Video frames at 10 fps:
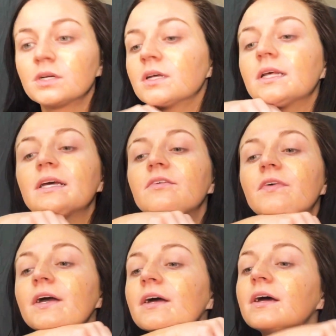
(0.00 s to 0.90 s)
Like if
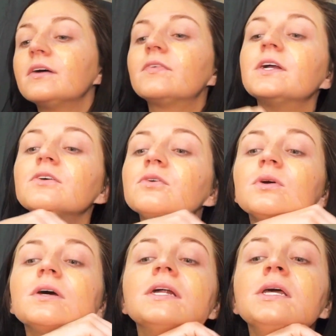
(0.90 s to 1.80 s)
I do get any